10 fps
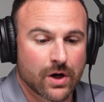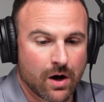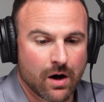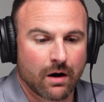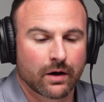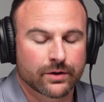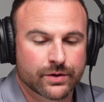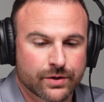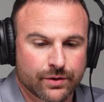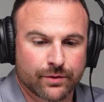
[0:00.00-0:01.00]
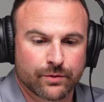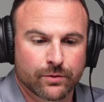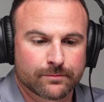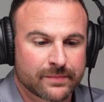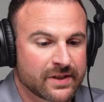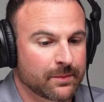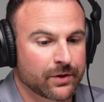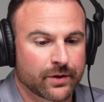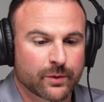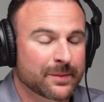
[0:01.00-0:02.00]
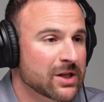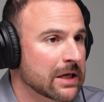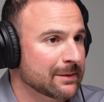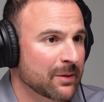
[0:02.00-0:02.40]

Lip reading: are similar to what we talked